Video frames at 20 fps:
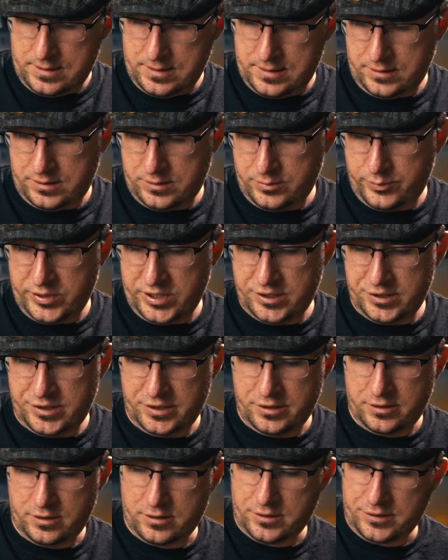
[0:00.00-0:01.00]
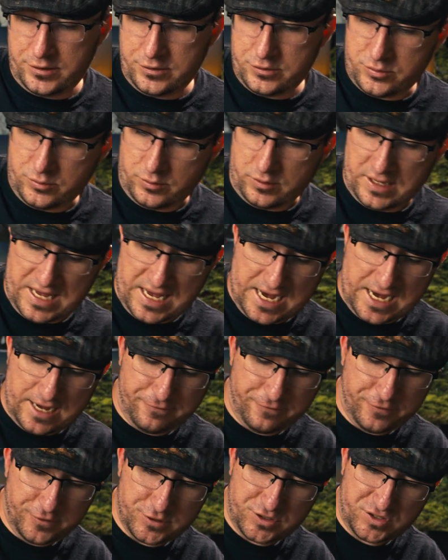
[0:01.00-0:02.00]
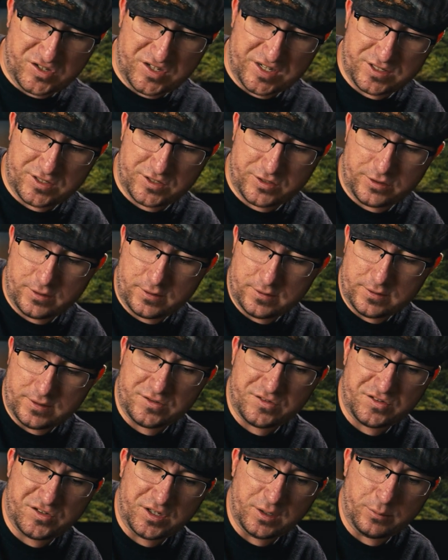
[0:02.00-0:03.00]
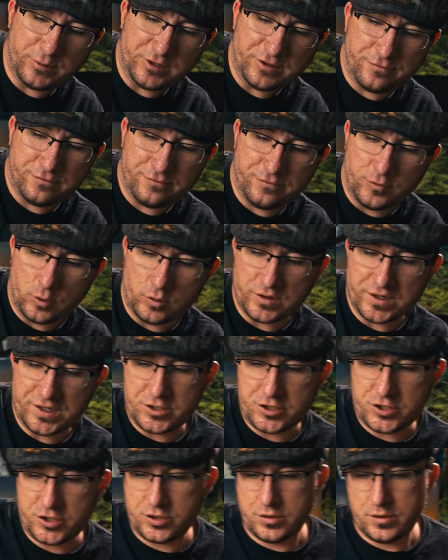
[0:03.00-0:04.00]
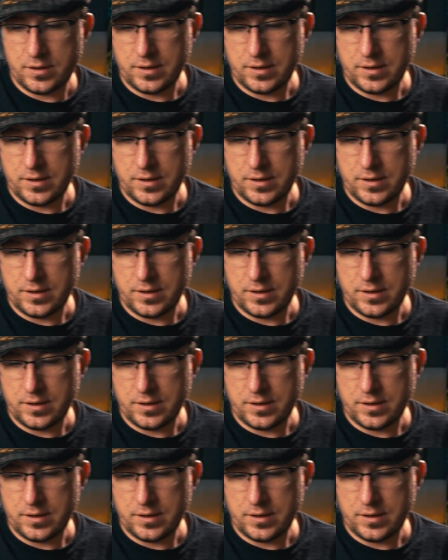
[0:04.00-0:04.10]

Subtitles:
And compared to your usual half-inch sensor, this is going to be a full inch.